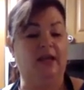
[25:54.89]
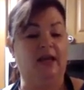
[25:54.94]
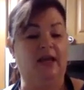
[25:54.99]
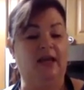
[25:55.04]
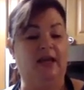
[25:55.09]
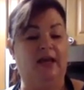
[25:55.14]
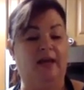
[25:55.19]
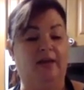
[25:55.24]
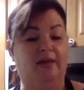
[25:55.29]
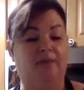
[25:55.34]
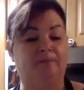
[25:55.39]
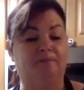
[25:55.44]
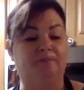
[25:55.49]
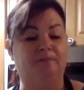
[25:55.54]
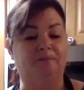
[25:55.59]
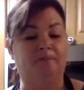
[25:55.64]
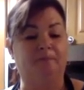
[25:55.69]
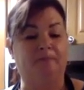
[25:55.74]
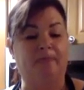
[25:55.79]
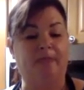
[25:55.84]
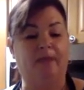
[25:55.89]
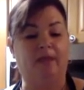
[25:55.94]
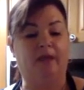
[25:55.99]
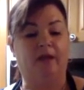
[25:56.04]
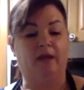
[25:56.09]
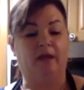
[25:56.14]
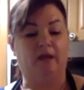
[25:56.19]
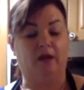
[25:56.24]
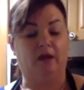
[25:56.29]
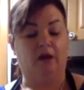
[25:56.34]
Um,
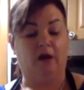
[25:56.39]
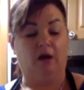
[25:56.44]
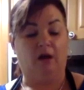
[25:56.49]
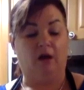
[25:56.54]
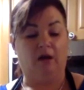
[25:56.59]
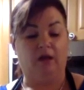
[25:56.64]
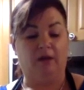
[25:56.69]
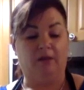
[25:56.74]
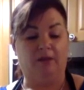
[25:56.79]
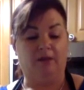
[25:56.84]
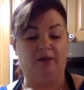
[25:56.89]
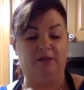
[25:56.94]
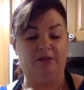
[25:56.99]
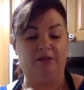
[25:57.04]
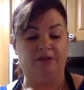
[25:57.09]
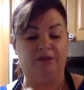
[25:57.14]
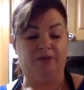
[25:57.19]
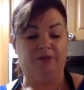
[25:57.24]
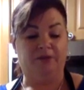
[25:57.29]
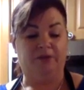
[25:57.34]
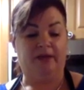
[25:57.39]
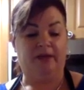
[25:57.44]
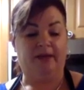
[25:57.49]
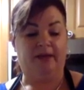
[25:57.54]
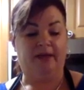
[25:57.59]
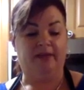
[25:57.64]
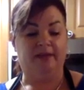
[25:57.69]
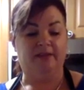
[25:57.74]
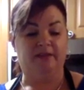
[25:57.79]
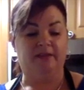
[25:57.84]
all I'm gonna do
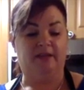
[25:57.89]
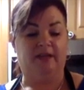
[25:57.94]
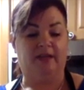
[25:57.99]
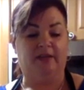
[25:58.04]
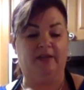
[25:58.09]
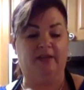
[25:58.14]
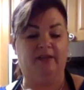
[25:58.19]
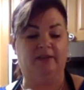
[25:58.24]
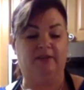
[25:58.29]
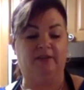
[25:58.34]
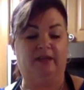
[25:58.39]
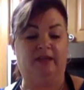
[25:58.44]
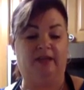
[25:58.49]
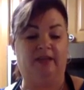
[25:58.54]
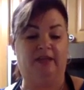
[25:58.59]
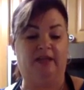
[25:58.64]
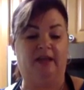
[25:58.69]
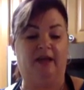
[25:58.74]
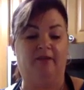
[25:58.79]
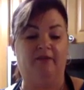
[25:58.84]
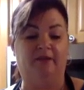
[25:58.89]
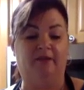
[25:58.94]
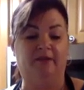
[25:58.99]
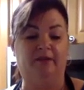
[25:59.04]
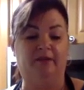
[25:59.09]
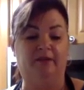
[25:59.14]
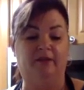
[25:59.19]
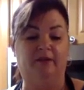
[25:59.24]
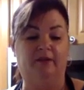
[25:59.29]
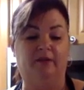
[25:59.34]
is, uh, it's in the
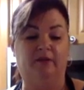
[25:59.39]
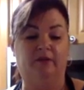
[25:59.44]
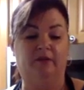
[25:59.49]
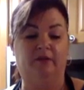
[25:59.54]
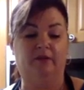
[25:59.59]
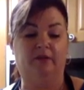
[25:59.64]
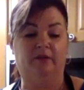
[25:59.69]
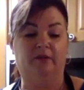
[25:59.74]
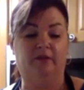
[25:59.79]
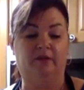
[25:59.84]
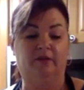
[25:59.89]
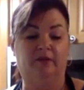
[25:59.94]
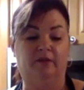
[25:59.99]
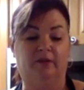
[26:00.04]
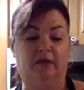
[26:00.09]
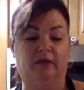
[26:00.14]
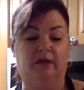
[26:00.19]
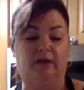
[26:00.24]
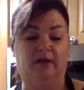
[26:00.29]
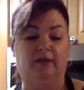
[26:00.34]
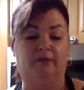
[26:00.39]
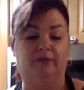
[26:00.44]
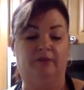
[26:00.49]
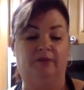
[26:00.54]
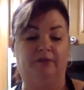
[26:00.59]
oven uh, for